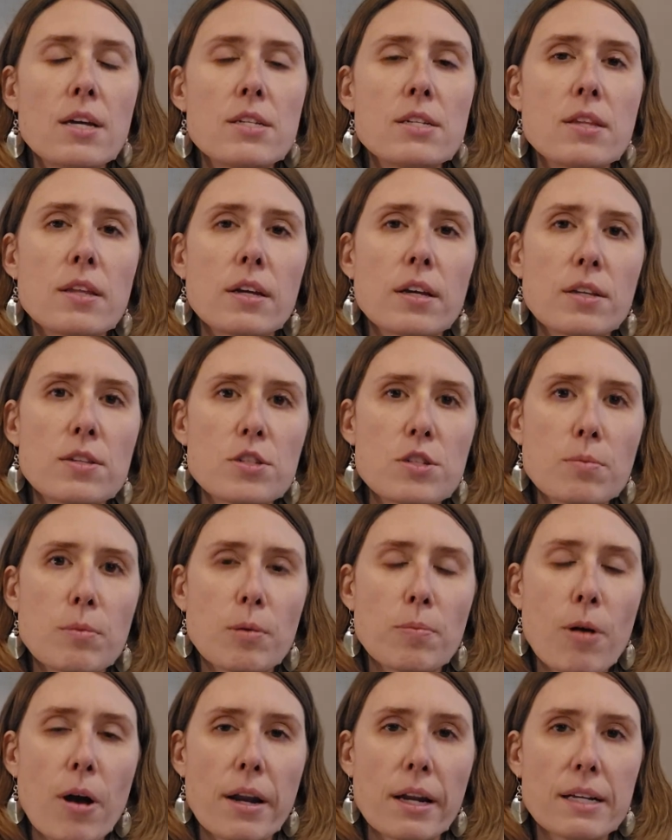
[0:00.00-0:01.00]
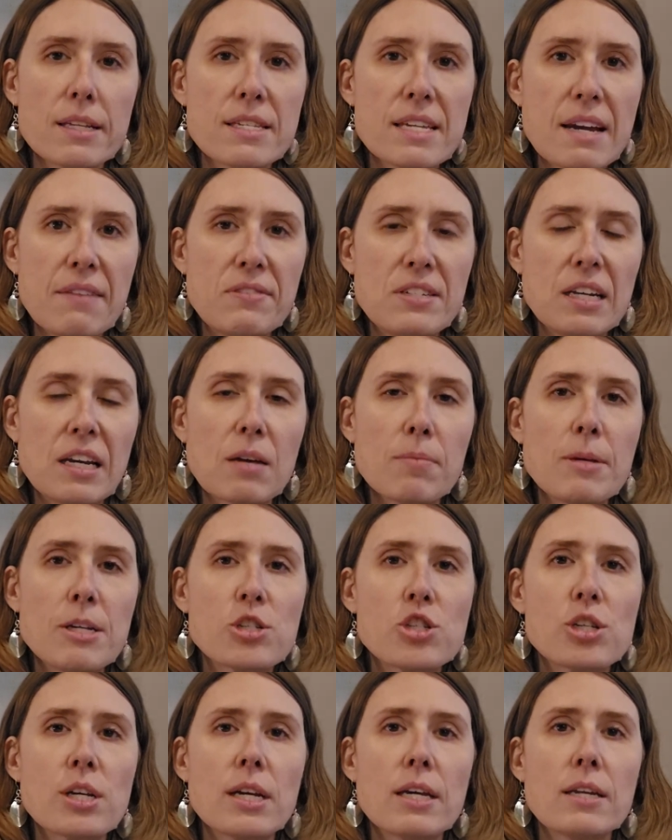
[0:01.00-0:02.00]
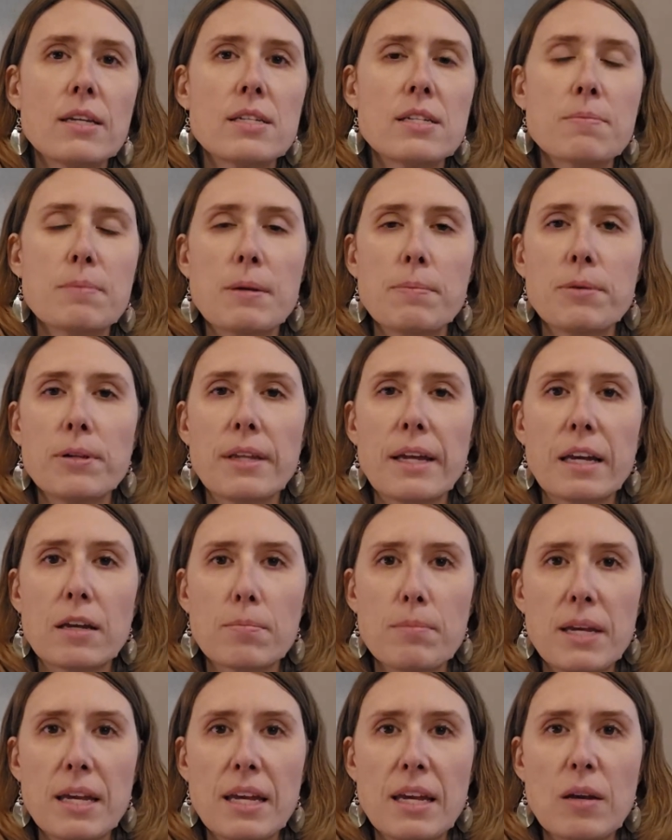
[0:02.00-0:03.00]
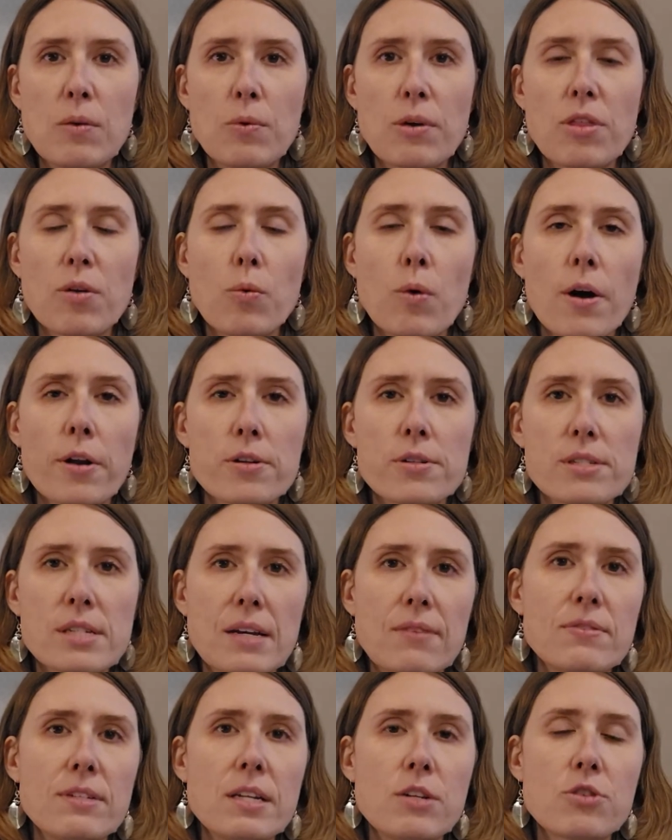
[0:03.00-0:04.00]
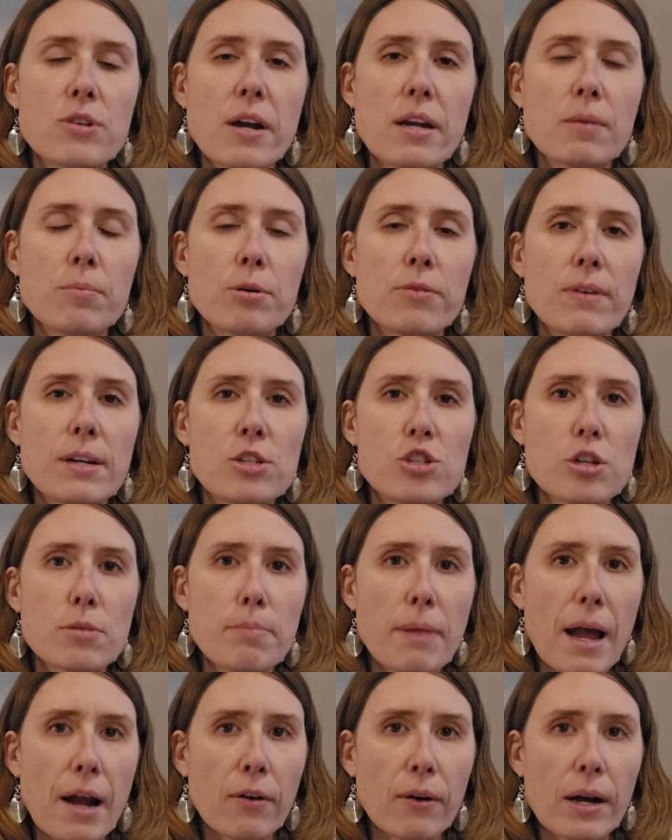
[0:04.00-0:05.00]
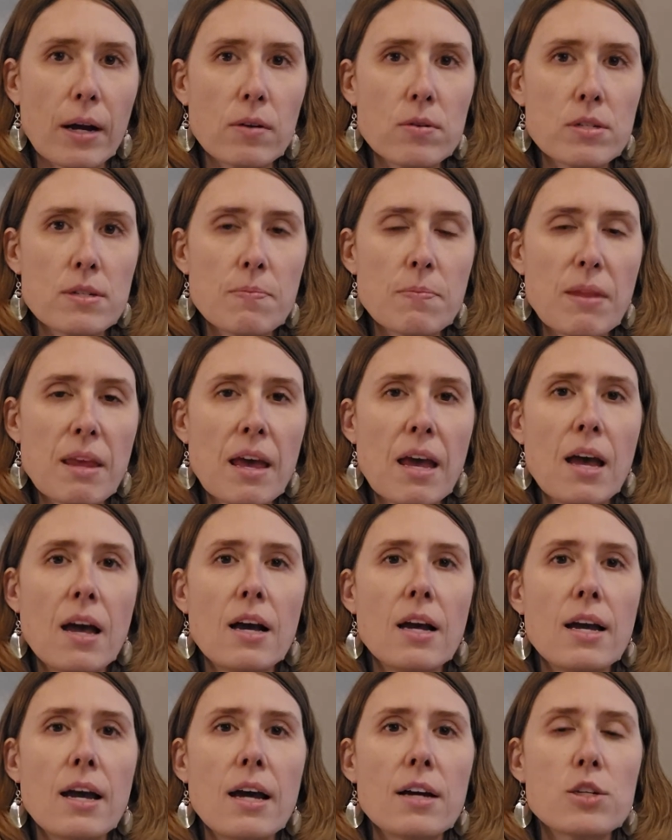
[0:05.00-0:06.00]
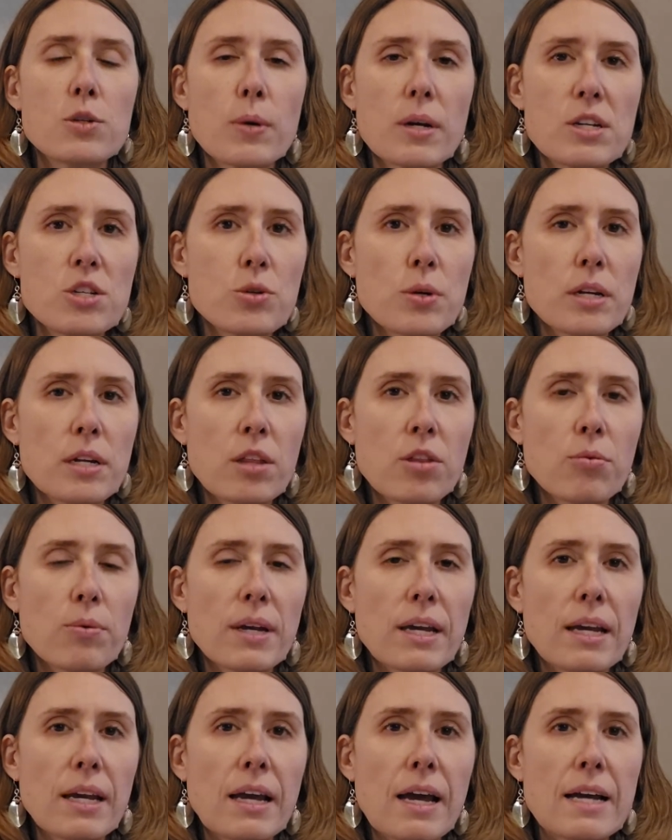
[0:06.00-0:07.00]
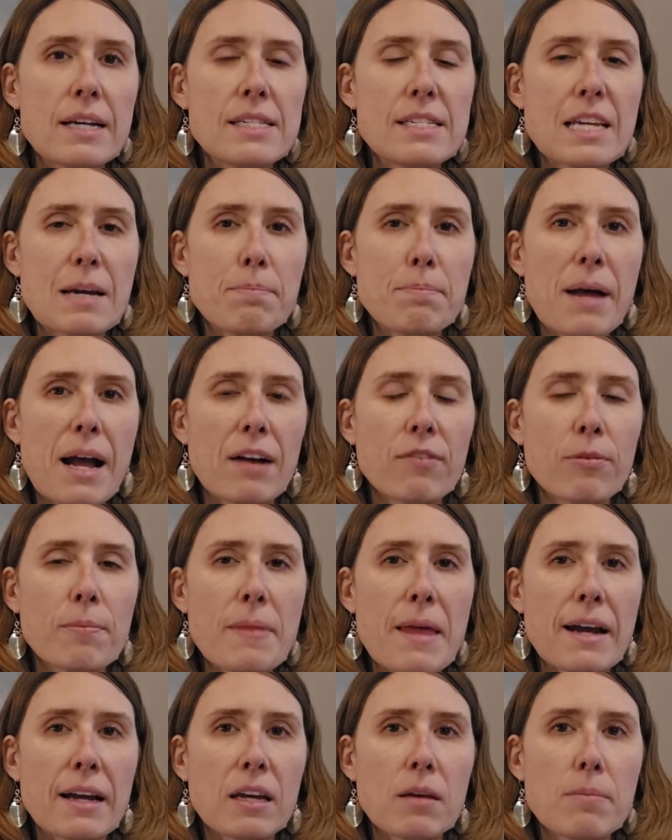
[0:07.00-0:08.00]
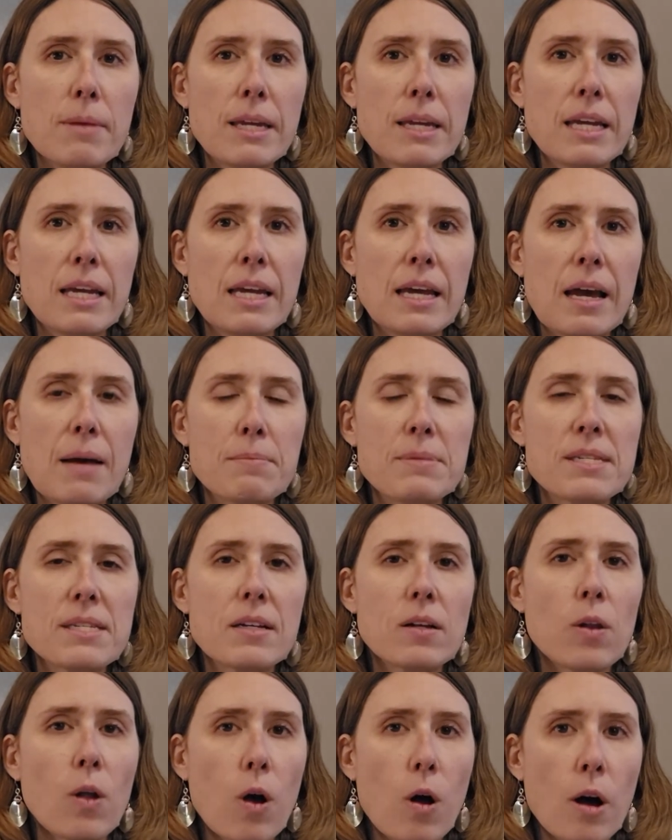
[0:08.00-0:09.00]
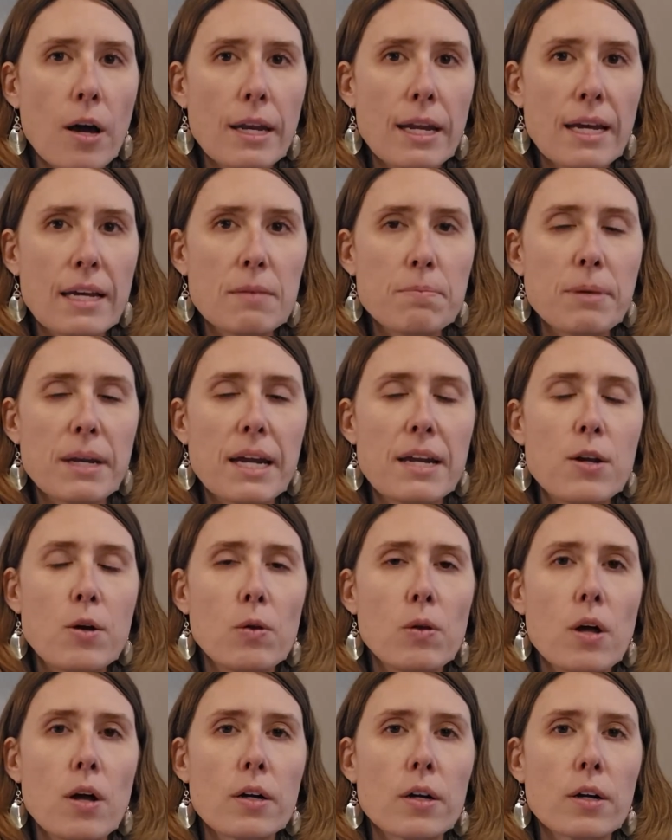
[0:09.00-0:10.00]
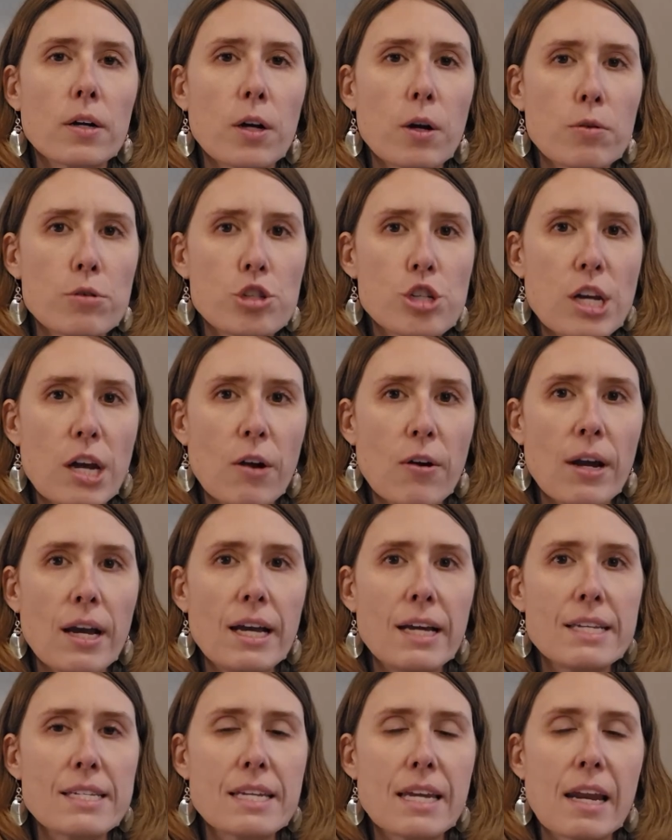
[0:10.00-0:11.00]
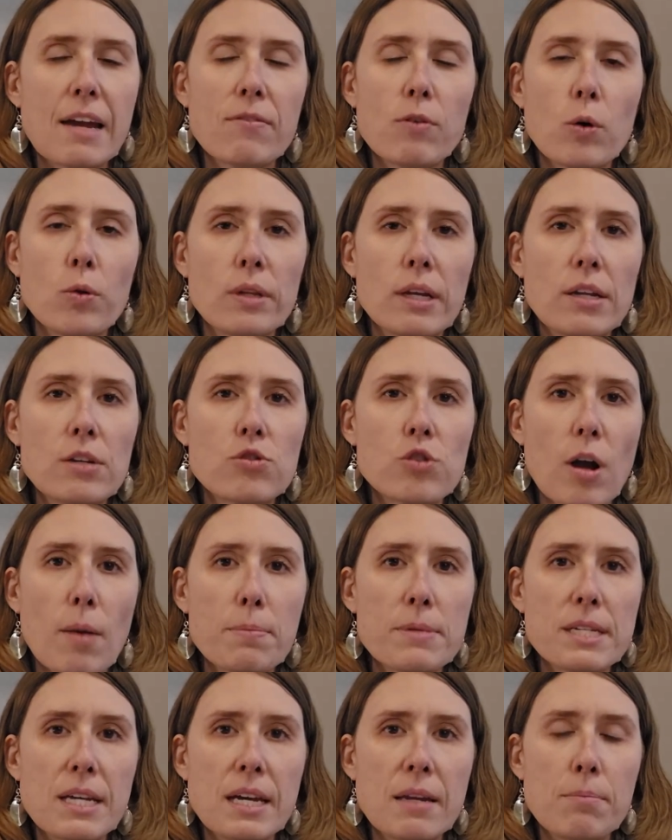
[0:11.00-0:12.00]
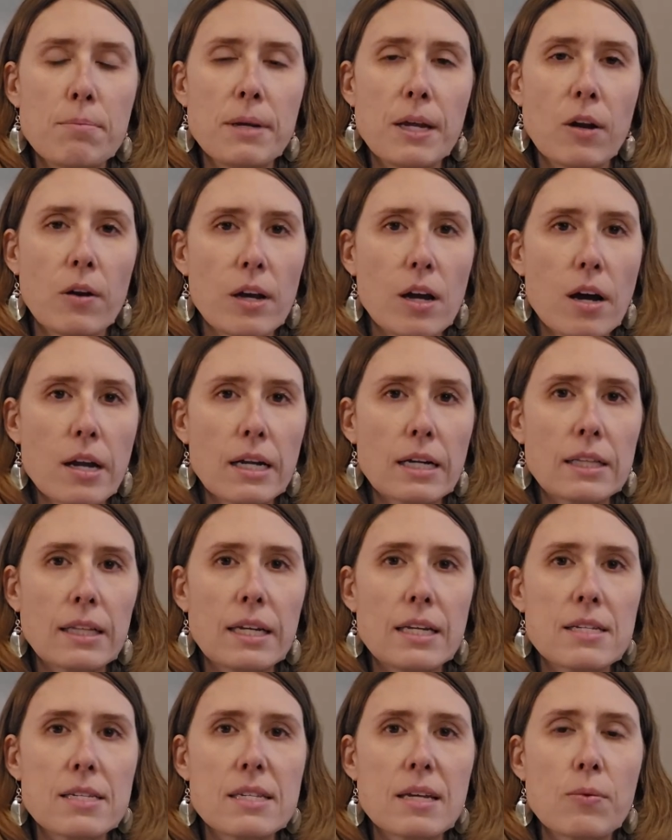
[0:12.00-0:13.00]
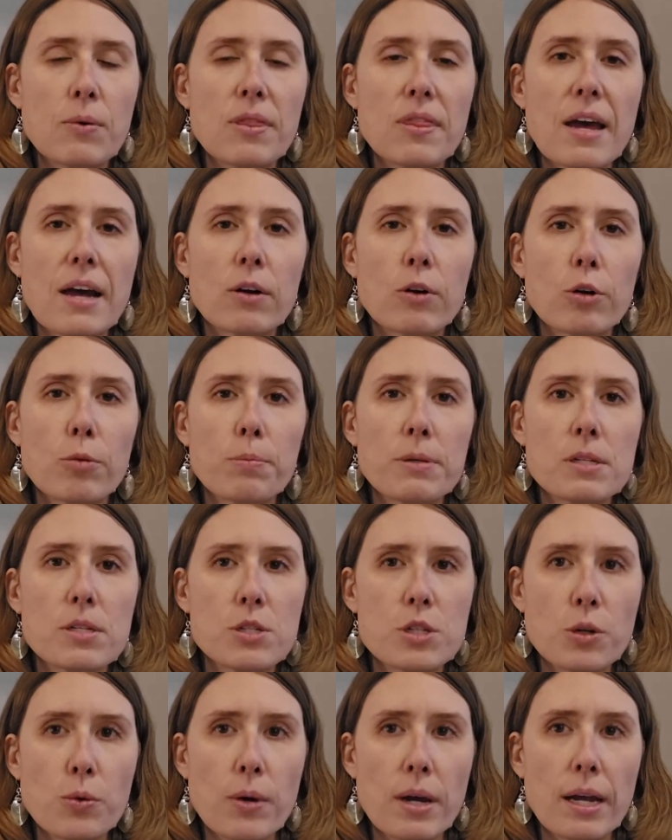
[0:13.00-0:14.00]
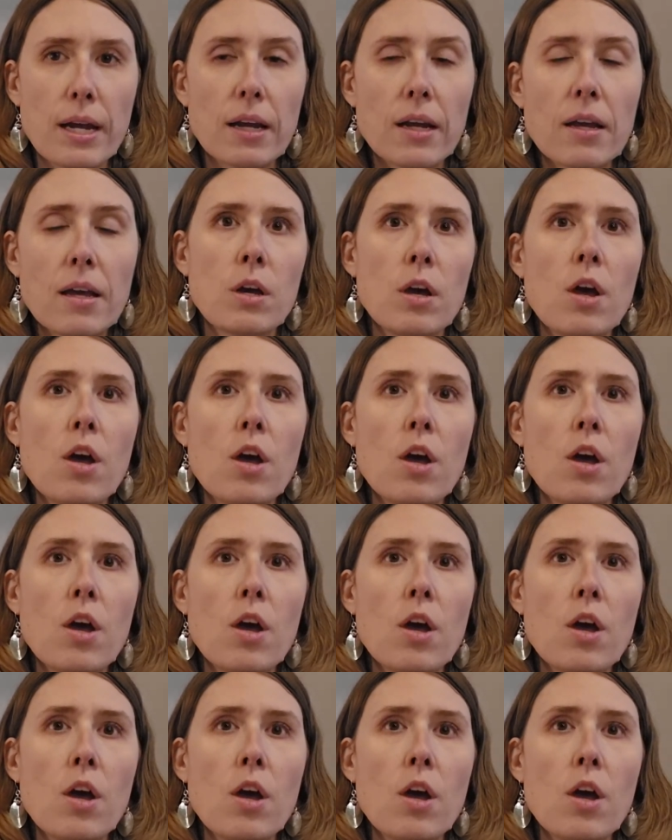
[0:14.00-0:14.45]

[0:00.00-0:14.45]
to the Consumer Product Safety Commission to people like me with a water safety and drowning prevention background. 2023, I stepped back from that committee. I'm still on it, but I no longer co-chair it, and I've only dropped in periodically to see what that group is doing.